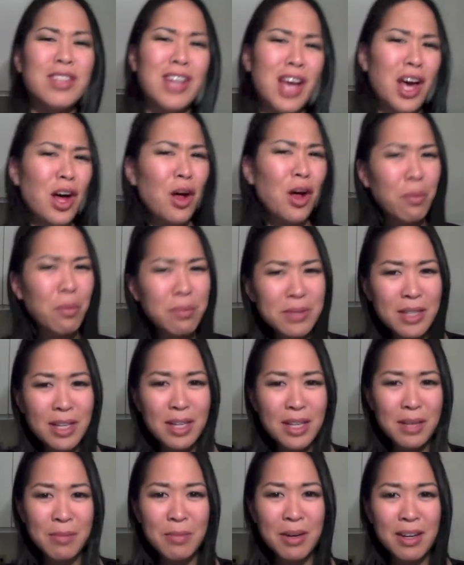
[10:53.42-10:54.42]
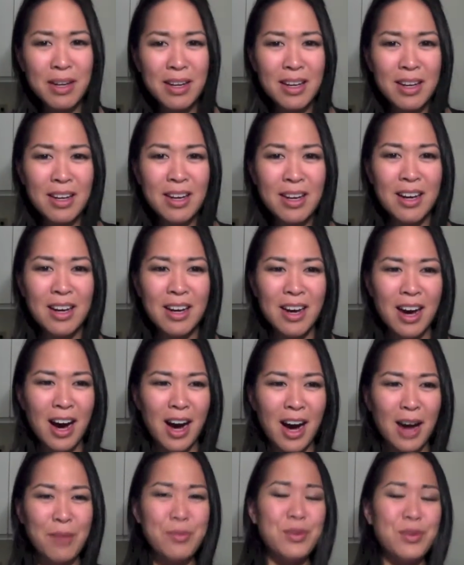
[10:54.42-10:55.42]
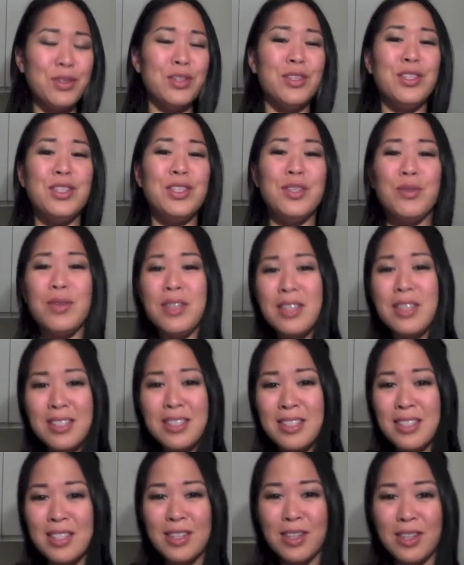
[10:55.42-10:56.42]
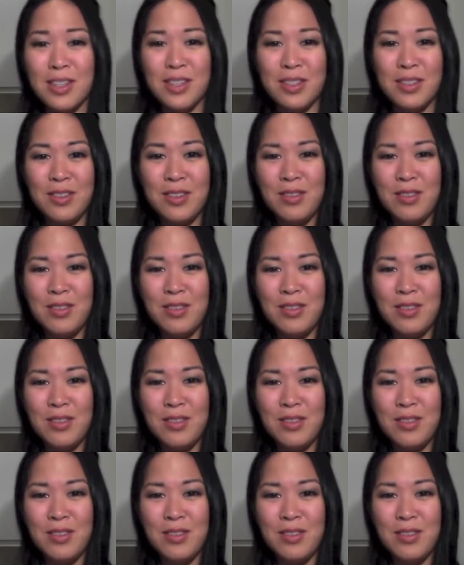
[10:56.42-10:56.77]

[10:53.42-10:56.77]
helps anybody. I'm just doing this little